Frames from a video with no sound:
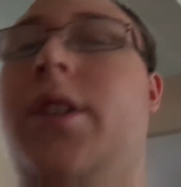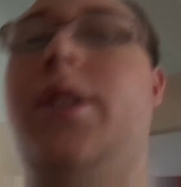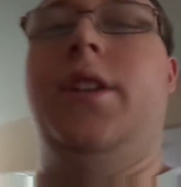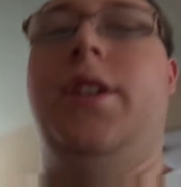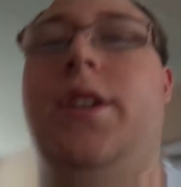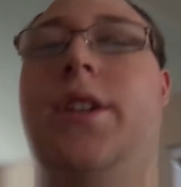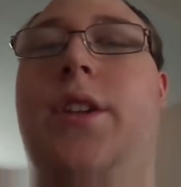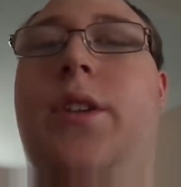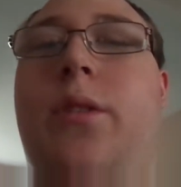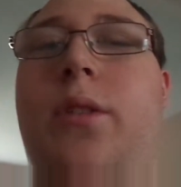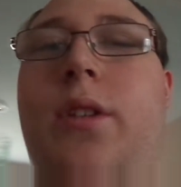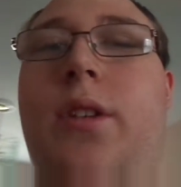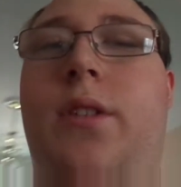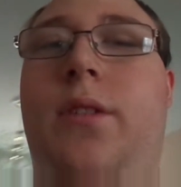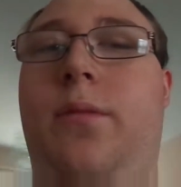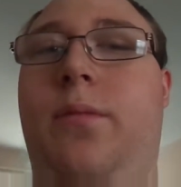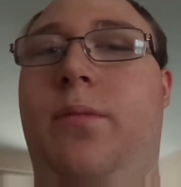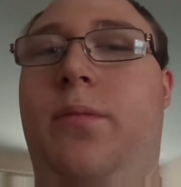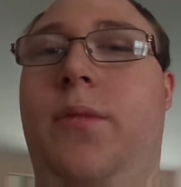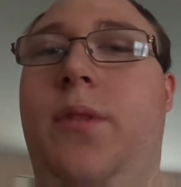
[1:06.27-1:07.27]
that you
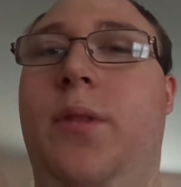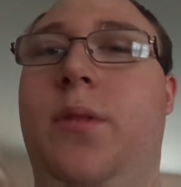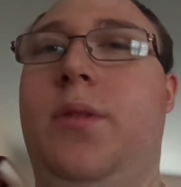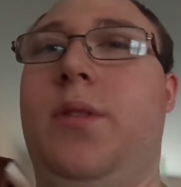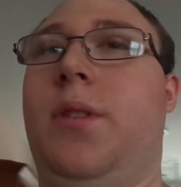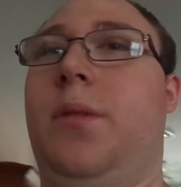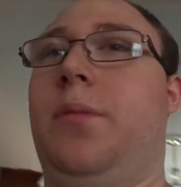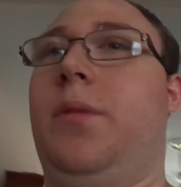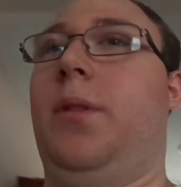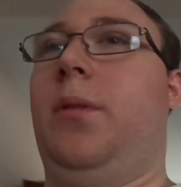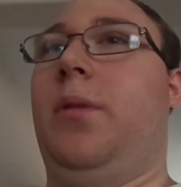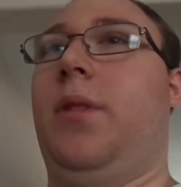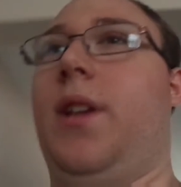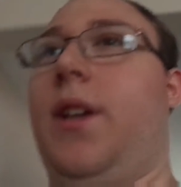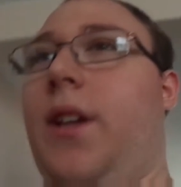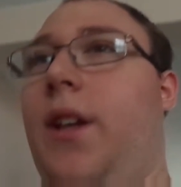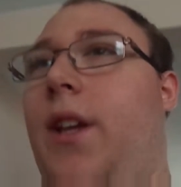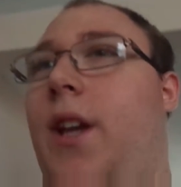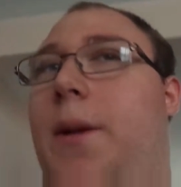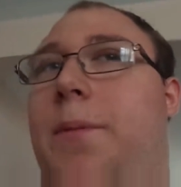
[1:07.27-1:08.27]
can do something with
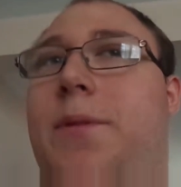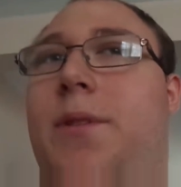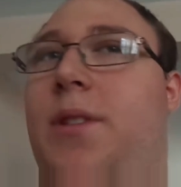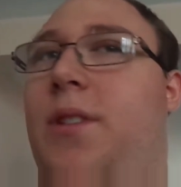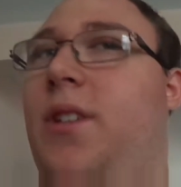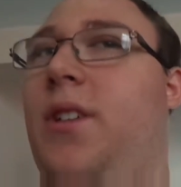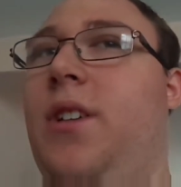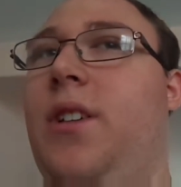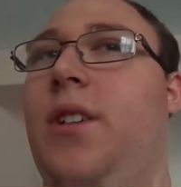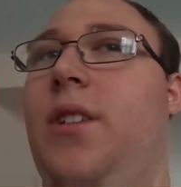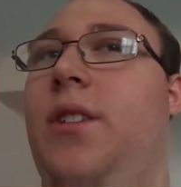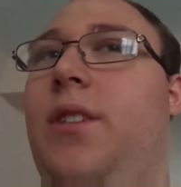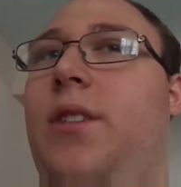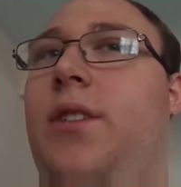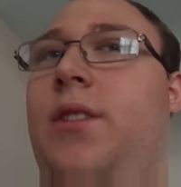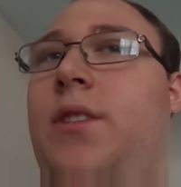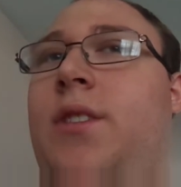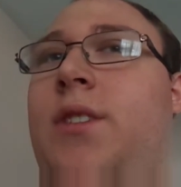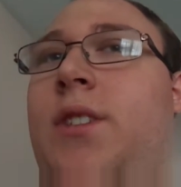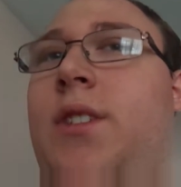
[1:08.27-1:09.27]
like a capture card,
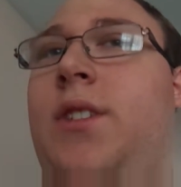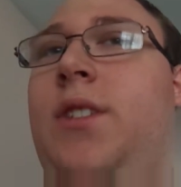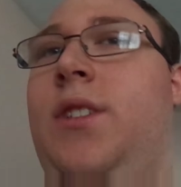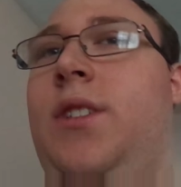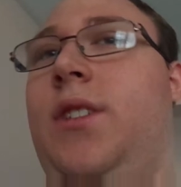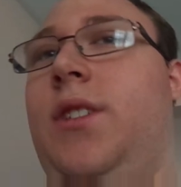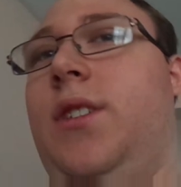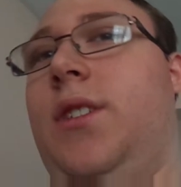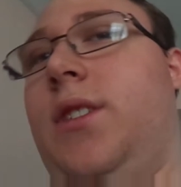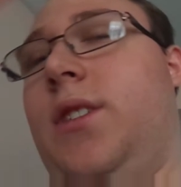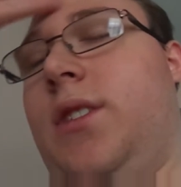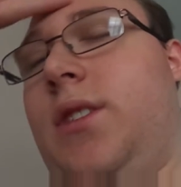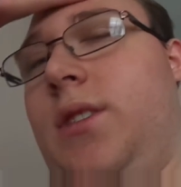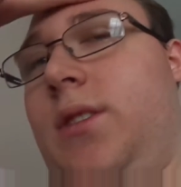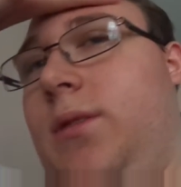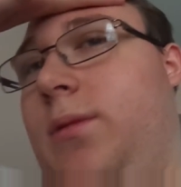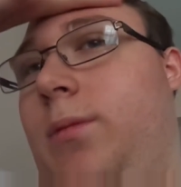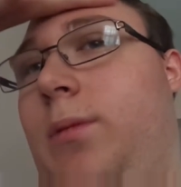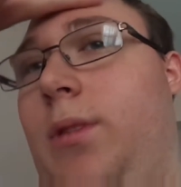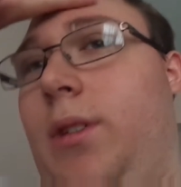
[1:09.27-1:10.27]

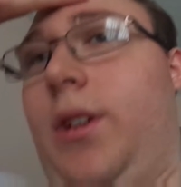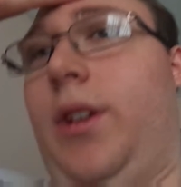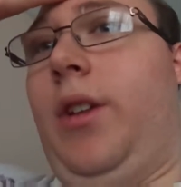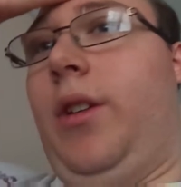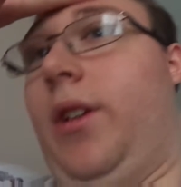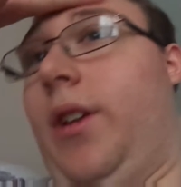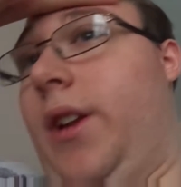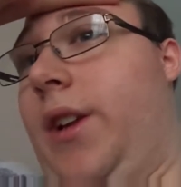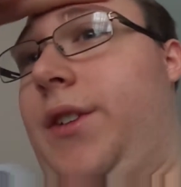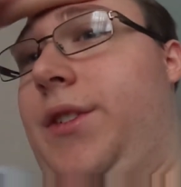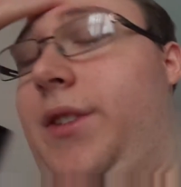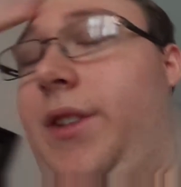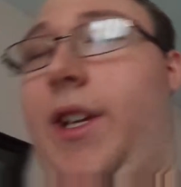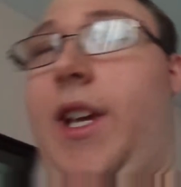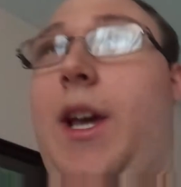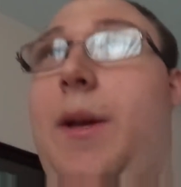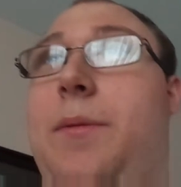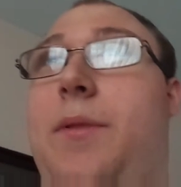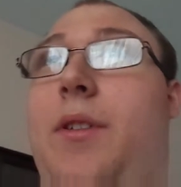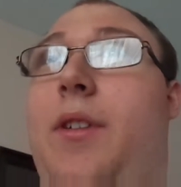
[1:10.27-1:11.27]
where you can actually
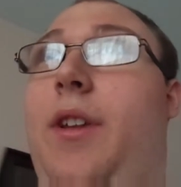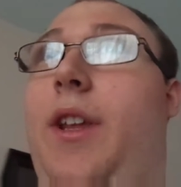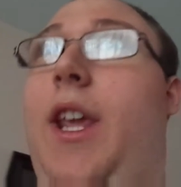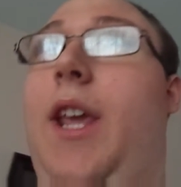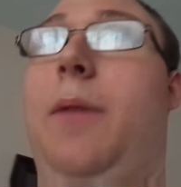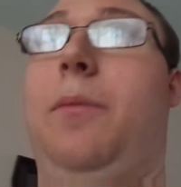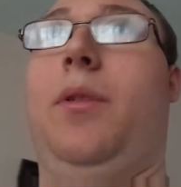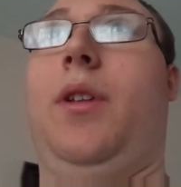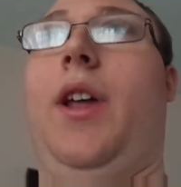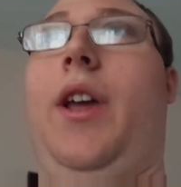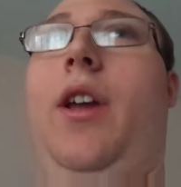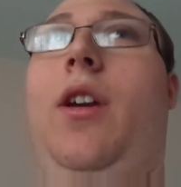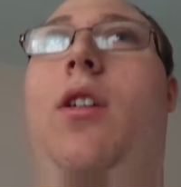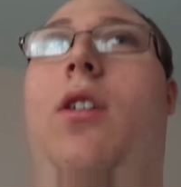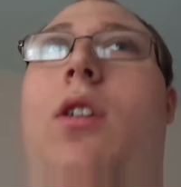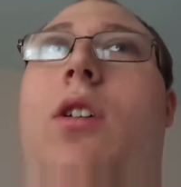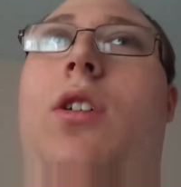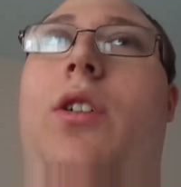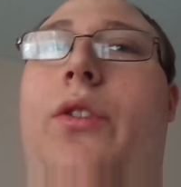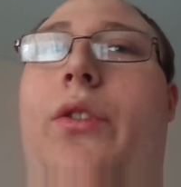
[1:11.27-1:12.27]
capture the gameplay
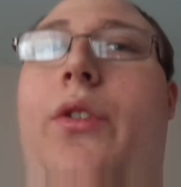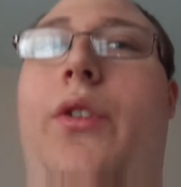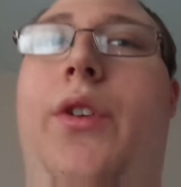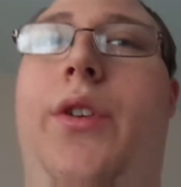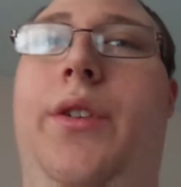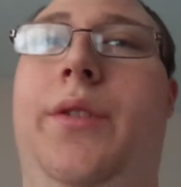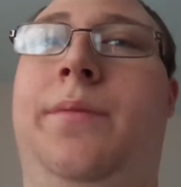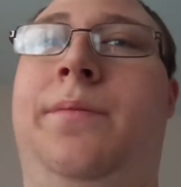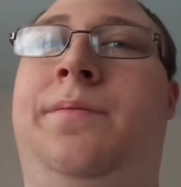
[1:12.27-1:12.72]
on the,